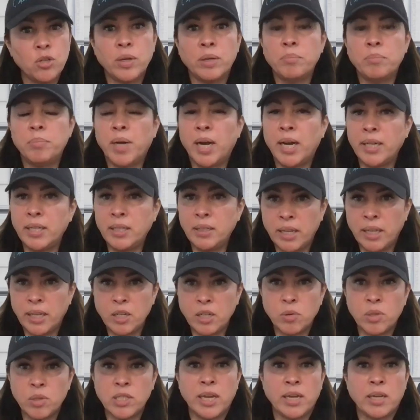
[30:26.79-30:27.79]
and body
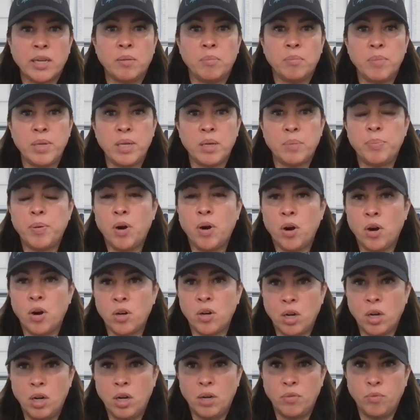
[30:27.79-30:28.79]
language that can be a part
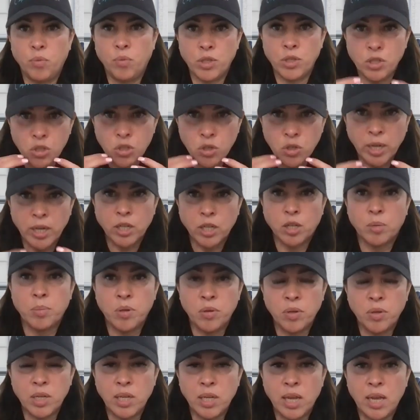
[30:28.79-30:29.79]
of what you're trying to
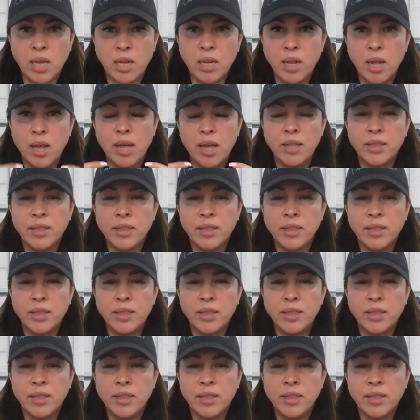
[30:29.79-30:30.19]
communicate